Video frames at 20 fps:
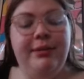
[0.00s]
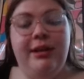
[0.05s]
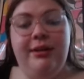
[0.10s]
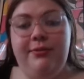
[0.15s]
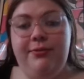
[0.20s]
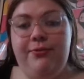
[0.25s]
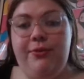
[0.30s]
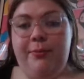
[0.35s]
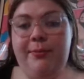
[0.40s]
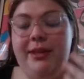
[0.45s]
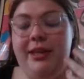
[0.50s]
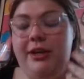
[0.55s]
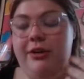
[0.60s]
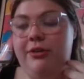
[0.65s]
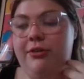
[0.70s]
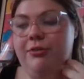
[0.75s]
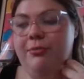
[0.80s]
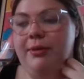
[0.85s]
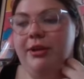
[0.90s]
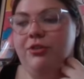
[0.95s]
I'm not
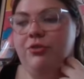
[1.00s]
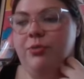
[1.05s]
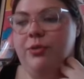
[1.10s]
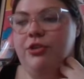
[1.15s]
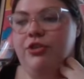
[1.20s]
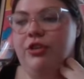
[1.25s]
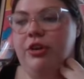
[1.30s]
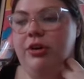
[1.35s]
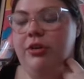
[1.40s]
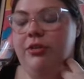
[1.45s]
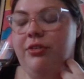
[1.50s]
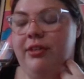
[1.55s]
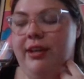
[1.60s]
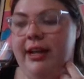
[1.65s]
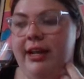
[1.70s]
familiar as much with Charles